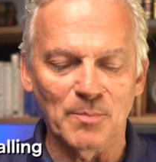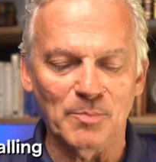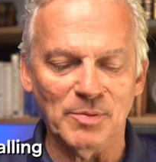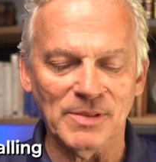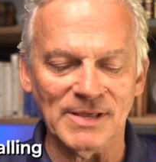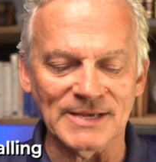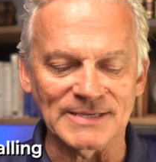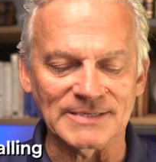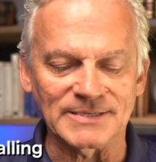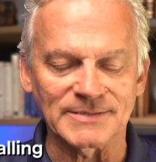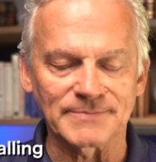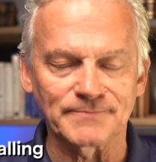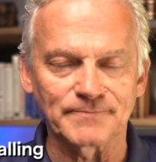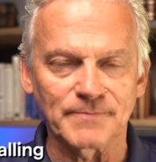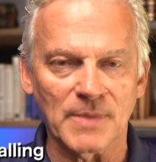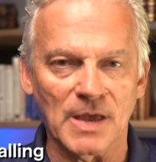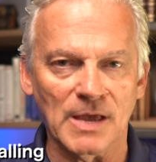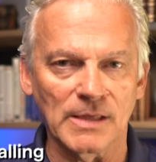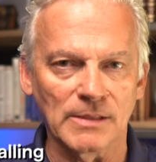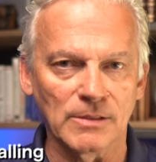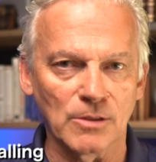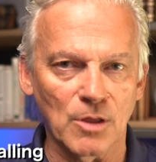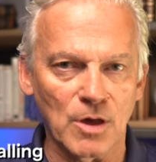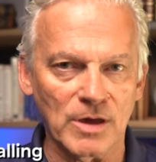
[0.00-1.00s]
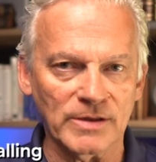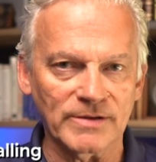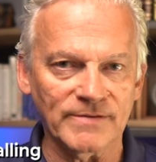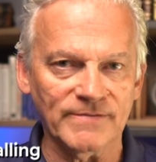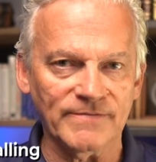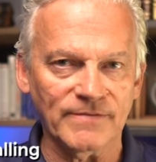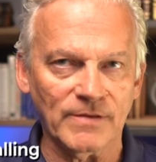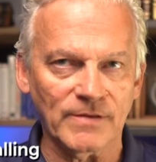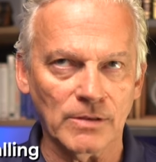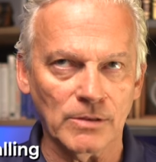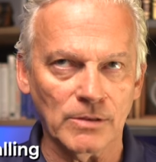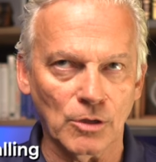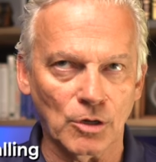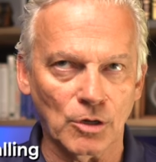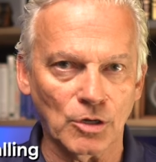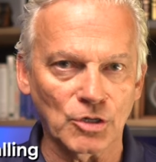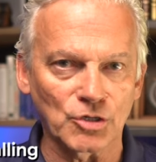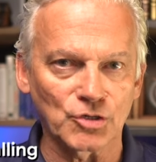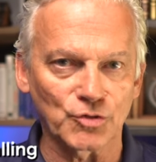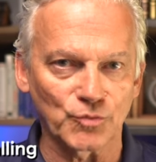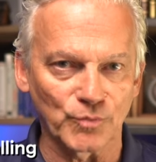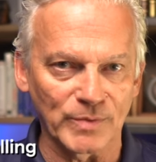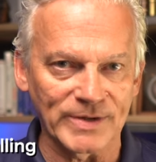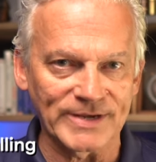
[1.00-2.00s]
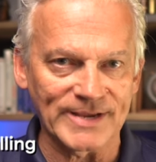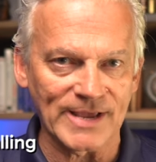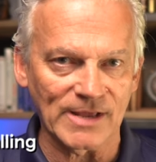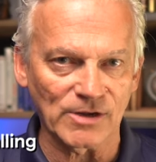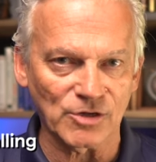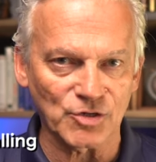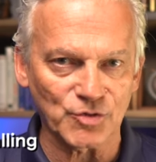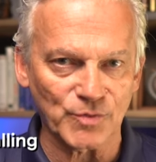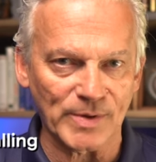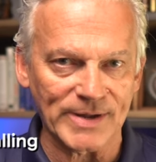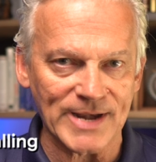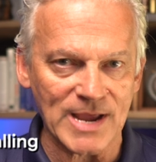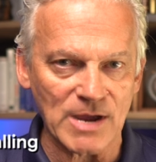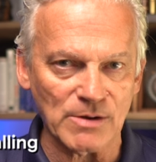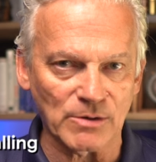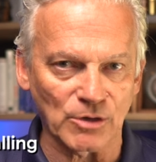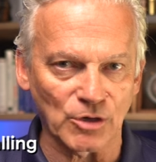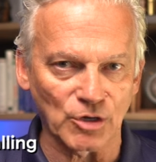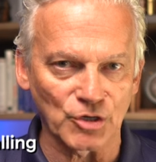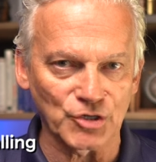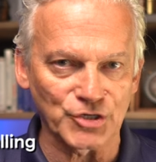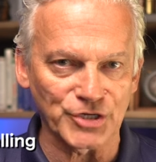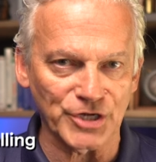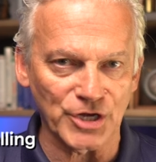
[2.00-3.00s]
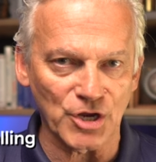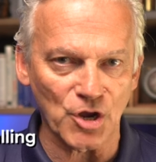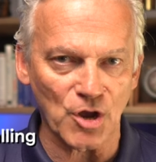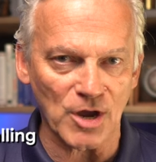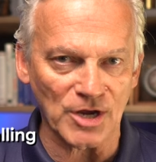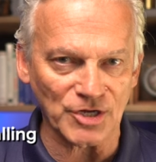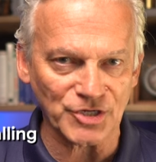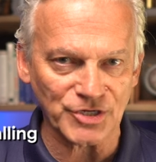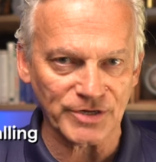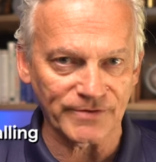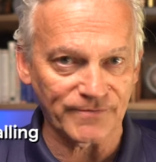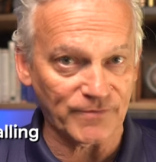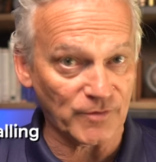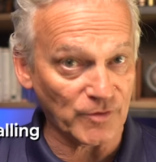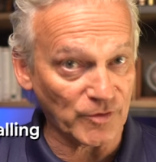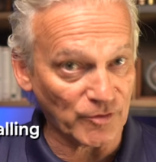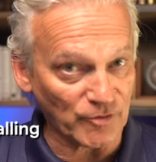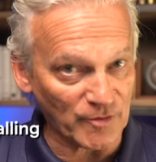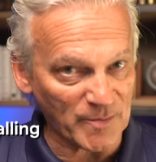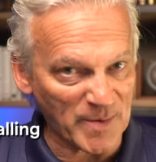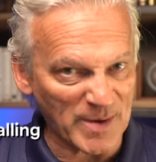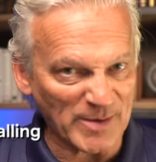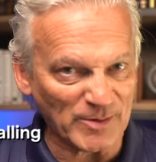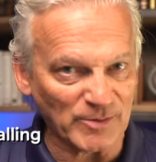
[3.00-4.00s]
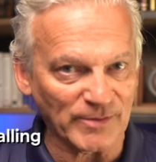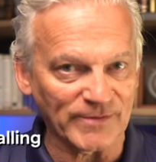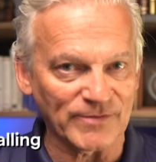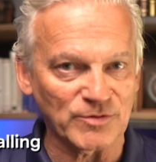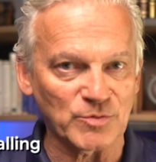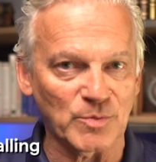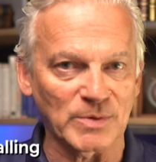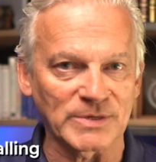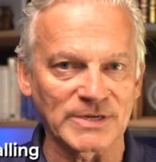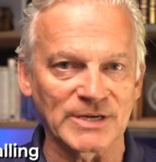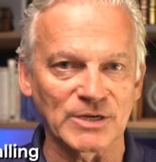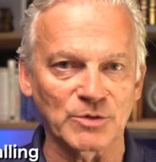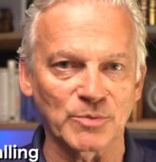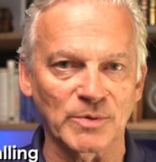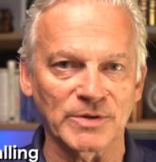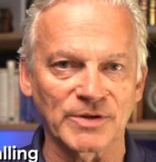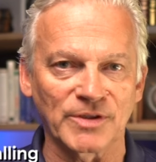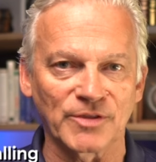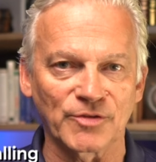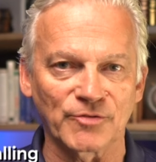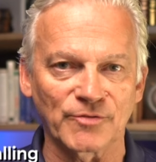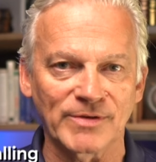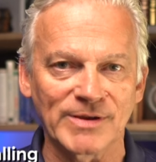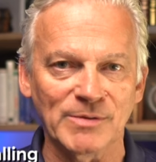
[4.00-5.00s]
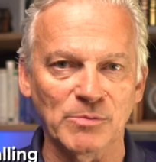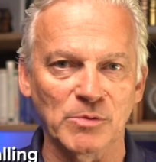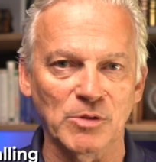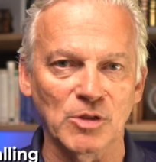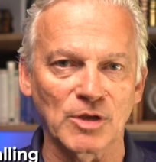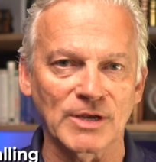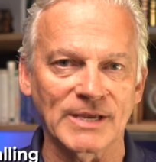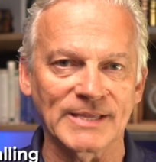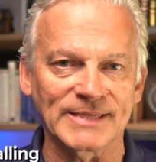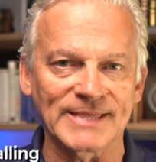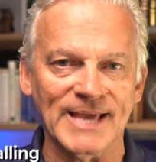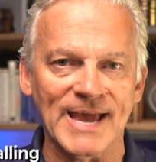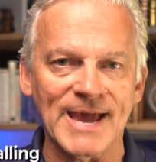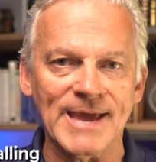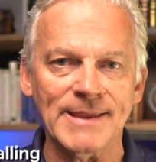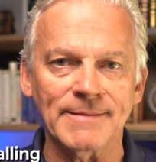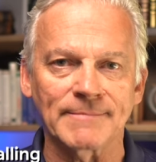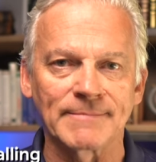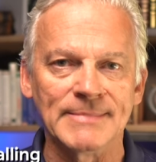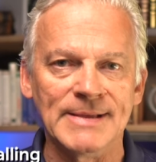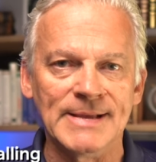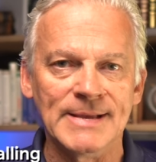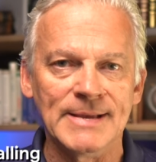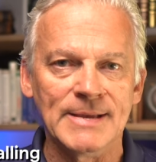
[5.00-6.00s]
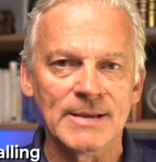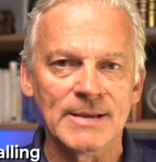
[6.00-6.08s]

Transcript: Plus, a lot of large retailers right now are urging caution for the remainder of 2023. We'll look at that.